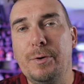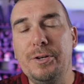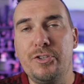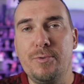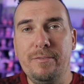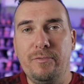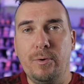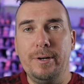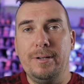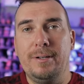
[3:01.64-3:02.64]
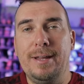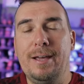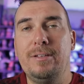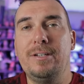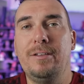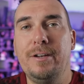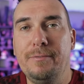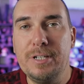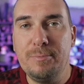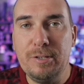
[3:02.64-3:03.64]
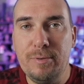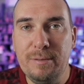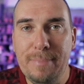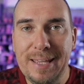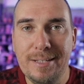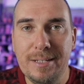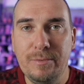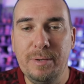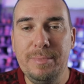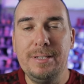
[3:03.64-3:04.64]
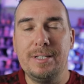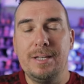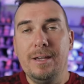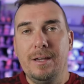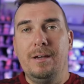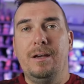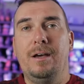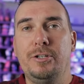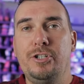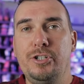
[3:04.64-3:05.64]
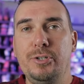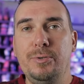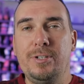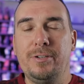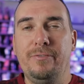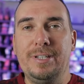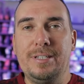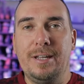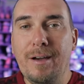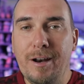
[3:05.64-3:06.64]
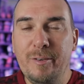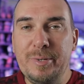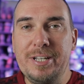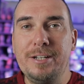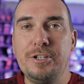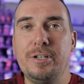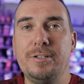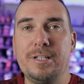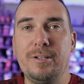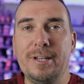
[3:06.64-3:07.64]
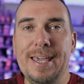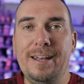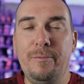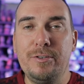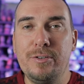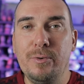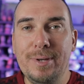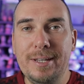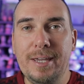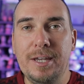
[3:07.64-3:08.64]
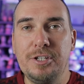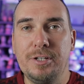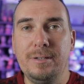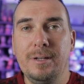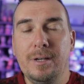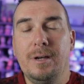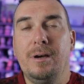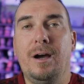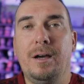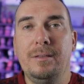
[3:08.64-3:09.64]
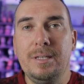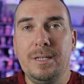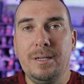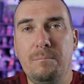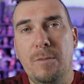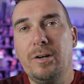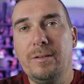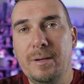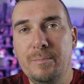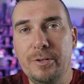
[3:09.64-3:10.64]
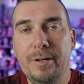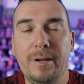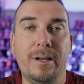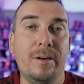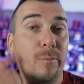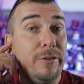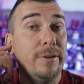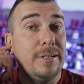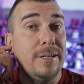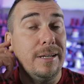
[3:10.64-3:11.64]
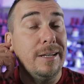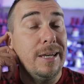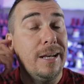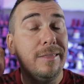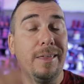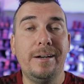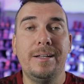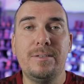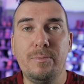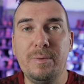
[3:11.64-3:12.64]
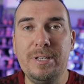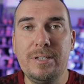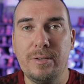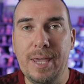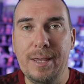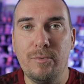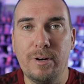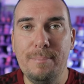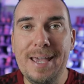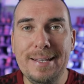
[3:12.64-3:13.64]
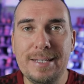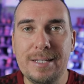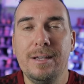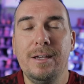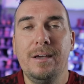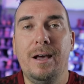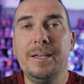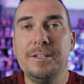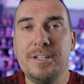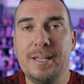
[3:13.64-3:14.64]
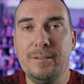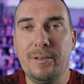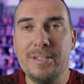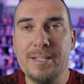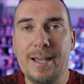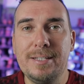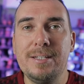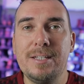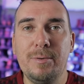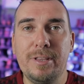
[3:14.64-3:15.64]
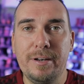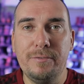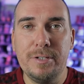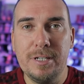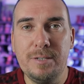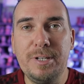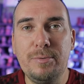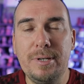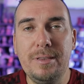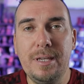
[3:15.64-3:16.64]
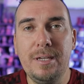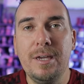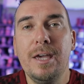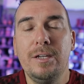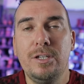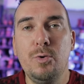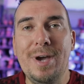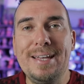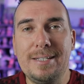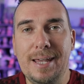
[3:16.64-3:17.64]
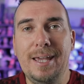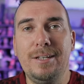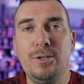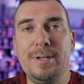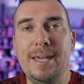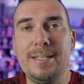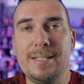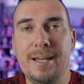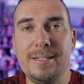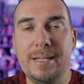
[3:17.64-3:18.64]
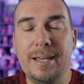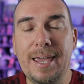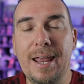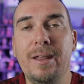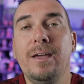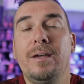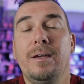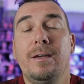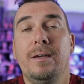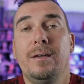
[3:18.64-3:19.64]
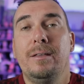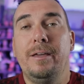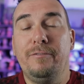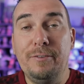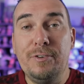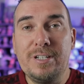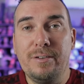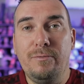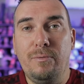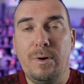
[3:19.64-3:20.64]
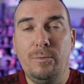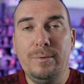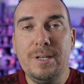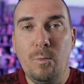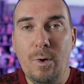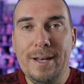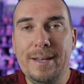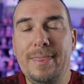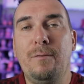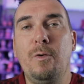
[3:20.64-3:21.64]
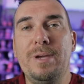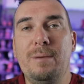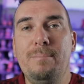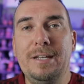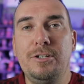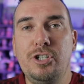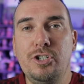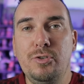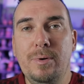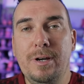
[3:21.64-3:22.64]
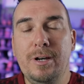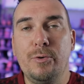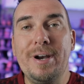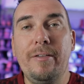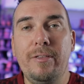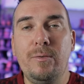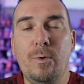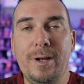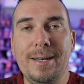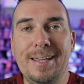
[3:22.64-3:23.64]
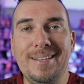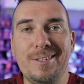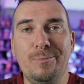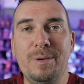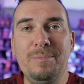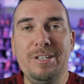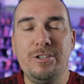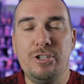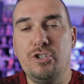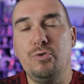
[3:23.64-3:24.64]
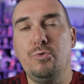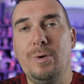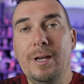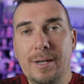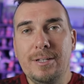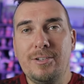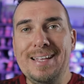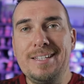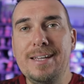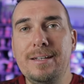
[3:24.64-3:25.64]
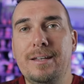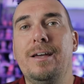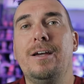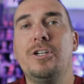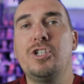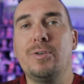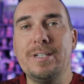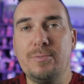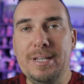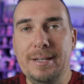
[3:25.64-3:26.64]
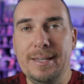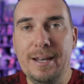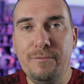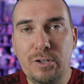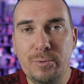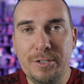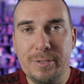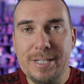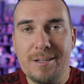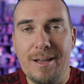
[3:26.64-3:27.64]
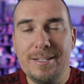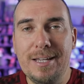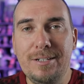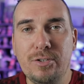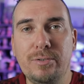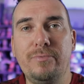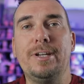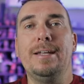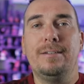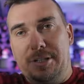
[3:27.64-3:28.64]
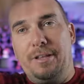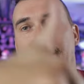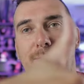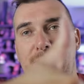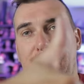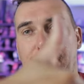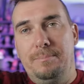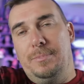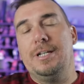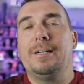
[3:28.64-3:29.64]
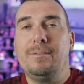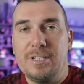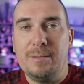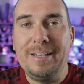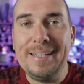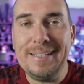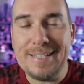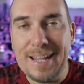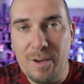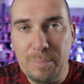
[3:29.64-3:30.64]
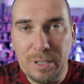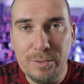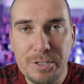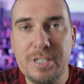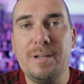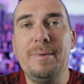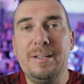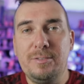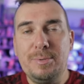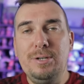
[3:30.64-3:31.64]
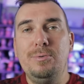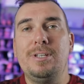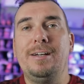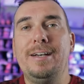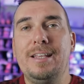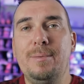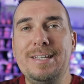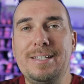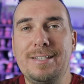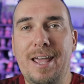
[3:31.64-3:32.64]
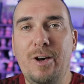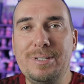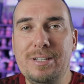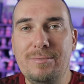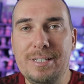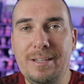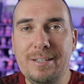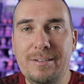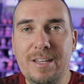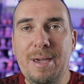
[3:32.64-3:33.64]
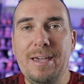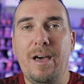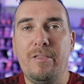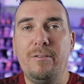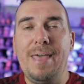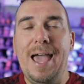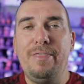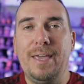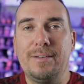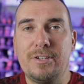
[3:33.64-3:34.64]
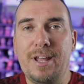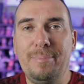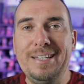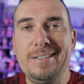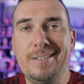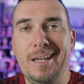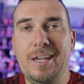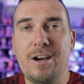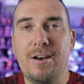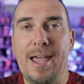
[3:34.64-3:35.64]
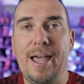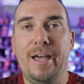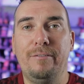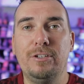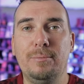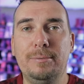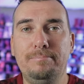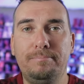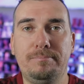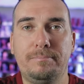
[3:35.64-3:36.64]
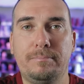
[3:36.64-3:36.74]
real straightforward on how to tell the difference between men's and women's uh, shoes. So if it's not 100% sure, just looking at it, there's no indication on the model number, um, whether it's indicating that it is women's and or men's. I can just take a look at the size and see what the difference is between the US and UK sizing. Again, if difference of only one, that would be a men's shoe. Greater than one, it's a women's shoe. So that's it, uh, short and sweet. Again, if you do enjoy this content, don't forget, give us a thumbs up. Check out some links down below, just some items we use on a daily basis to help us out selling on eBay. Other than that, thanks for stopping in. Take care. Have a good one.